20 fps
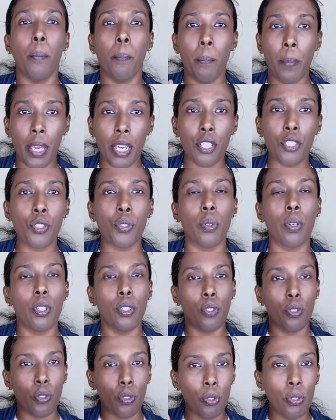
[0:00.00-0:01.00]
make sure
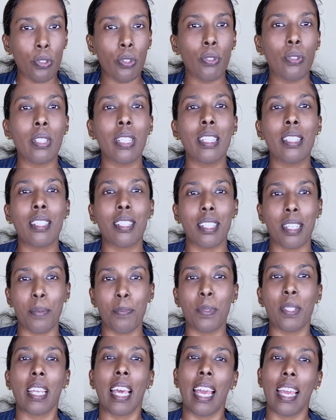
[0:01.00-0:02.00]
you go through these
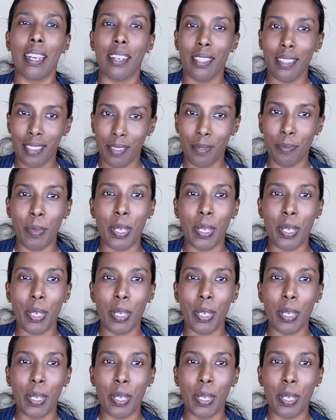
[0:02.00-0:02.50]
tips and